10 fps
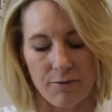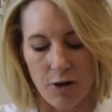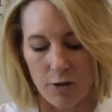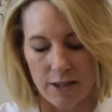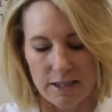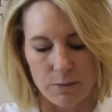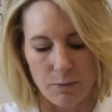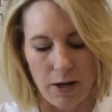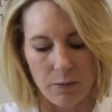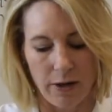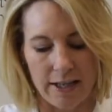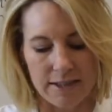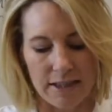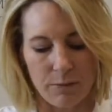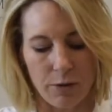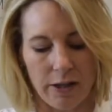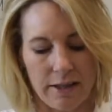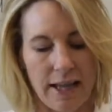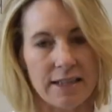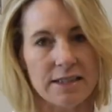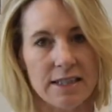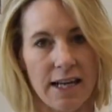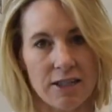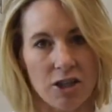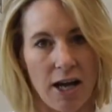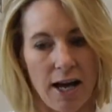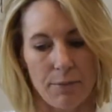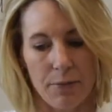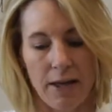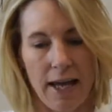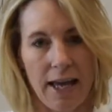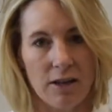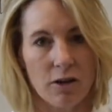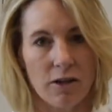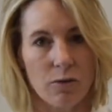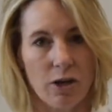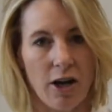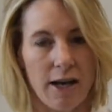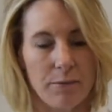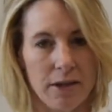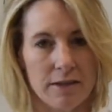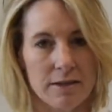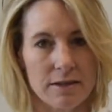focus by raising and bringing that stage up and looking through your eyepiece.